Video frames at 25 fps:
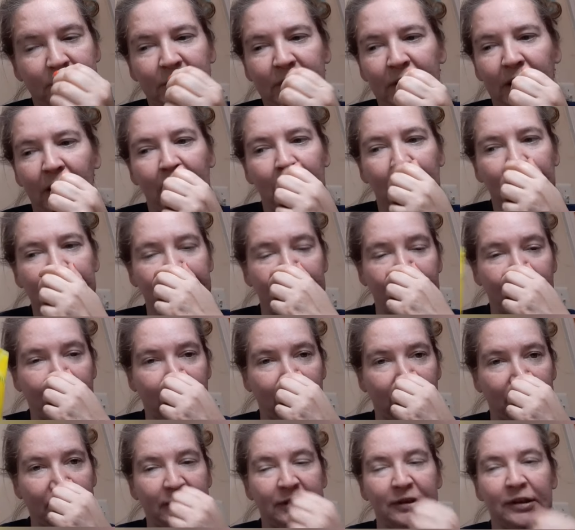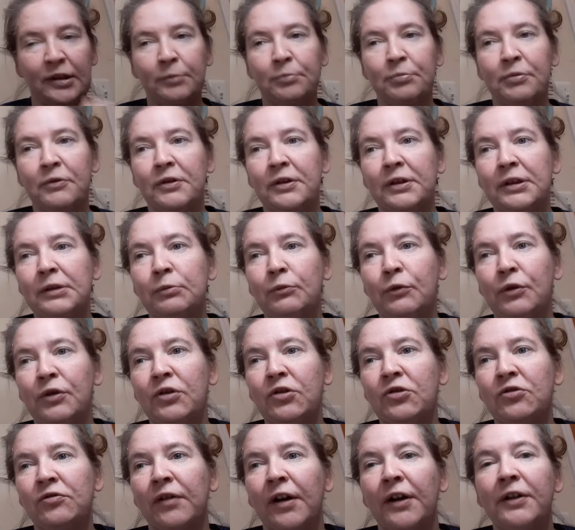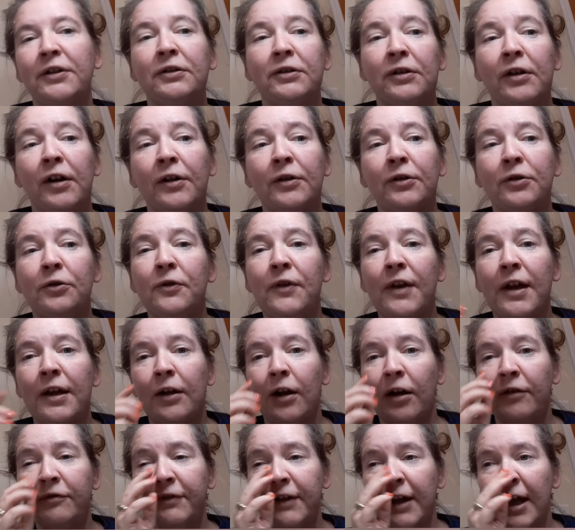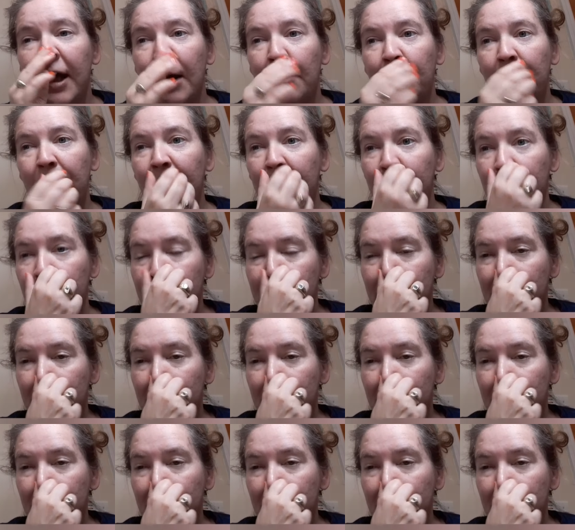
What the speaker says: I like to chase it up with this moisturizer. I'll do that off camera.